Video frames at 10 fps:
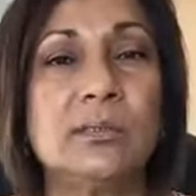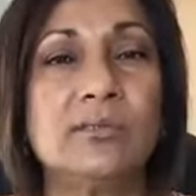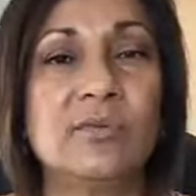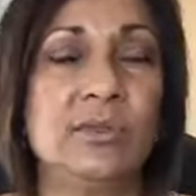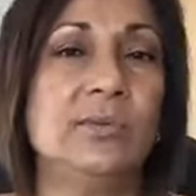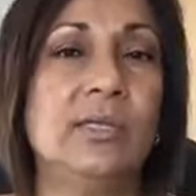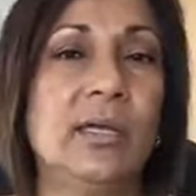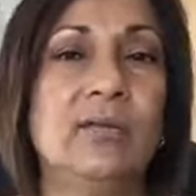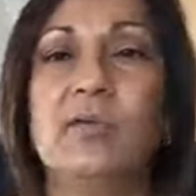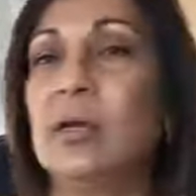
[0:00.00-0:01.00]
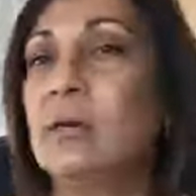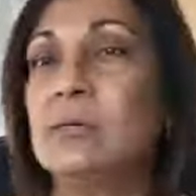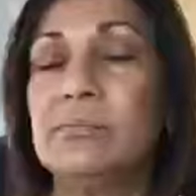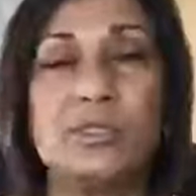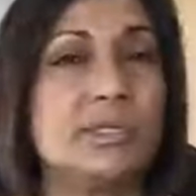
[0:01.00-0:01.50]
for you, Dave,
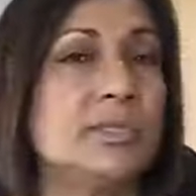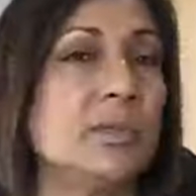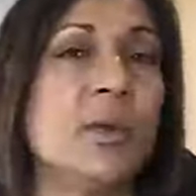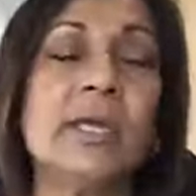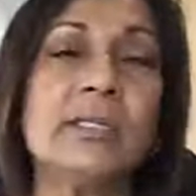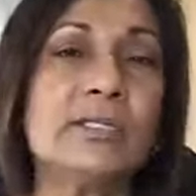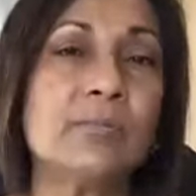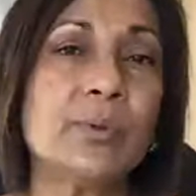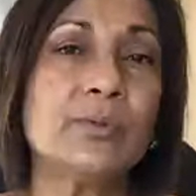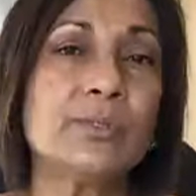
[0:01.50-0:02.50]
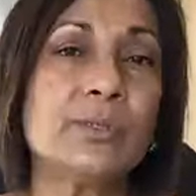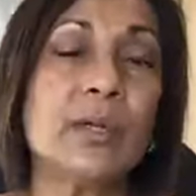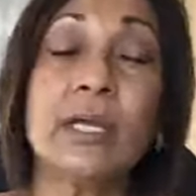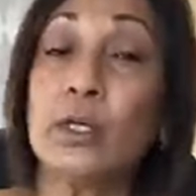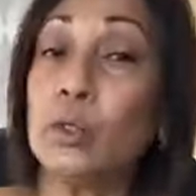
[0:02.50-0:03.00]
just the way it's supposed to.
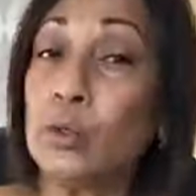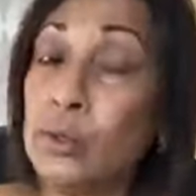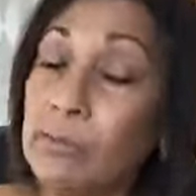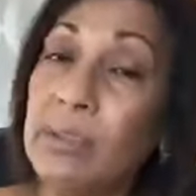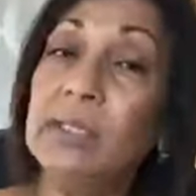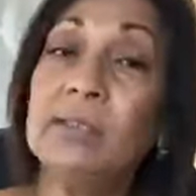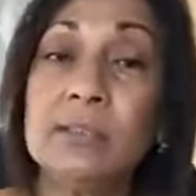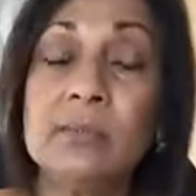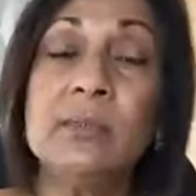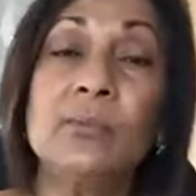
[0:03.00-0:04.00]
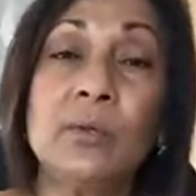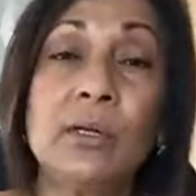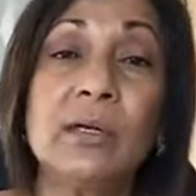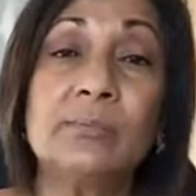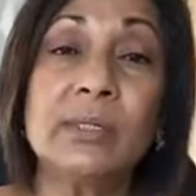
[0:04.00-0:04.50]
It could be a little bit more
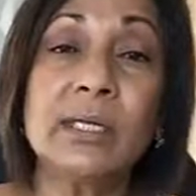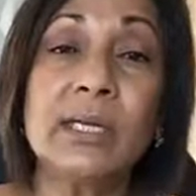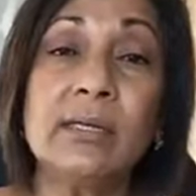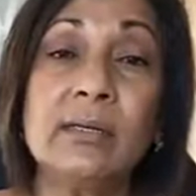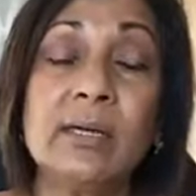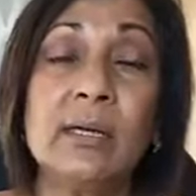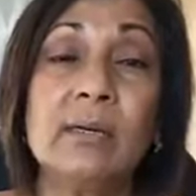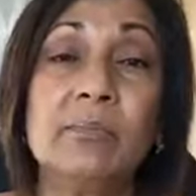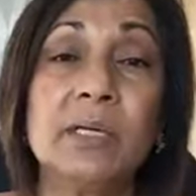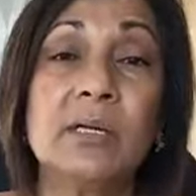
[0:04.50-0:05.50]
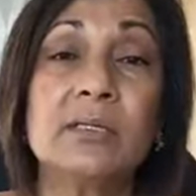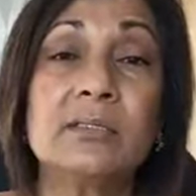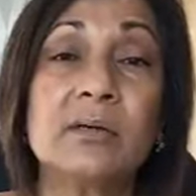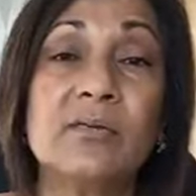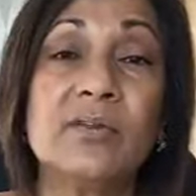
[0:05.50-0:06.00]
complicated because
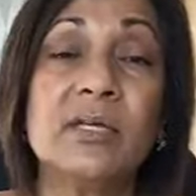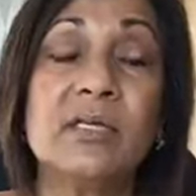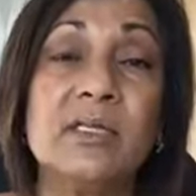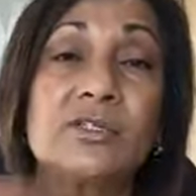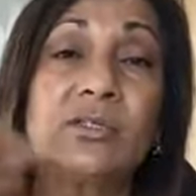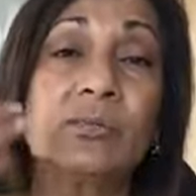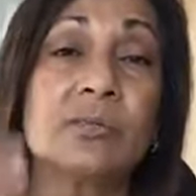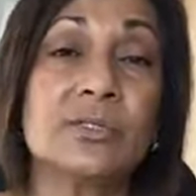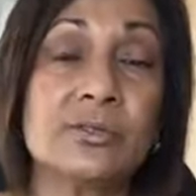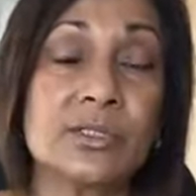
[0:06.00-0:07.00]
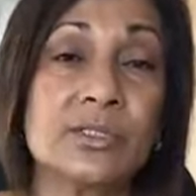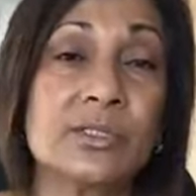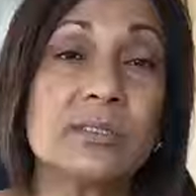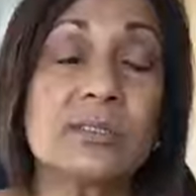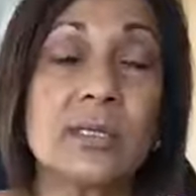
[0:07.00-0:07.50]
of the additional
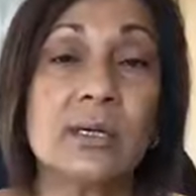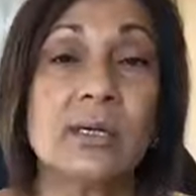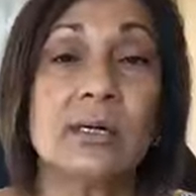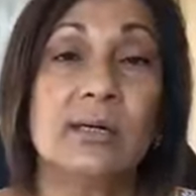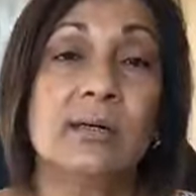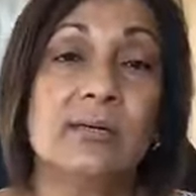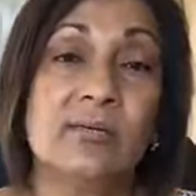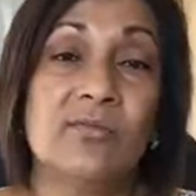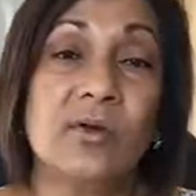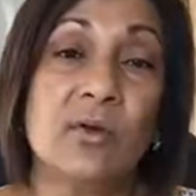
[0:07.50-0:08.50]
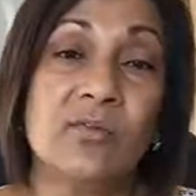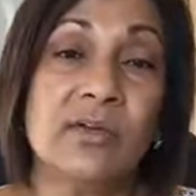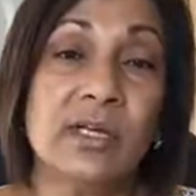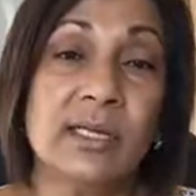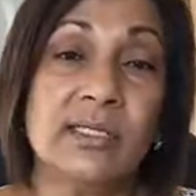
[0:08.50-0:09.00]
restrictions of
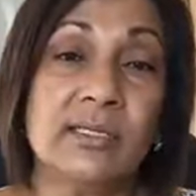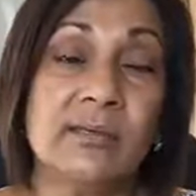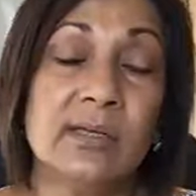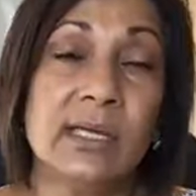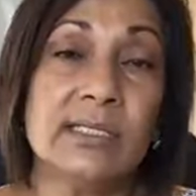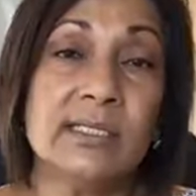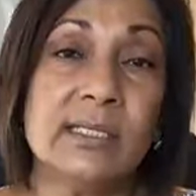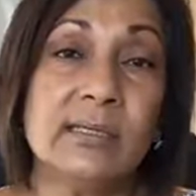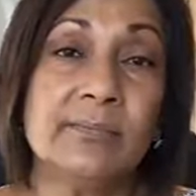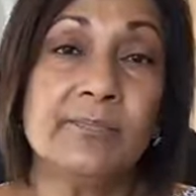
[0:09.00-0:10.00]
COVID-19.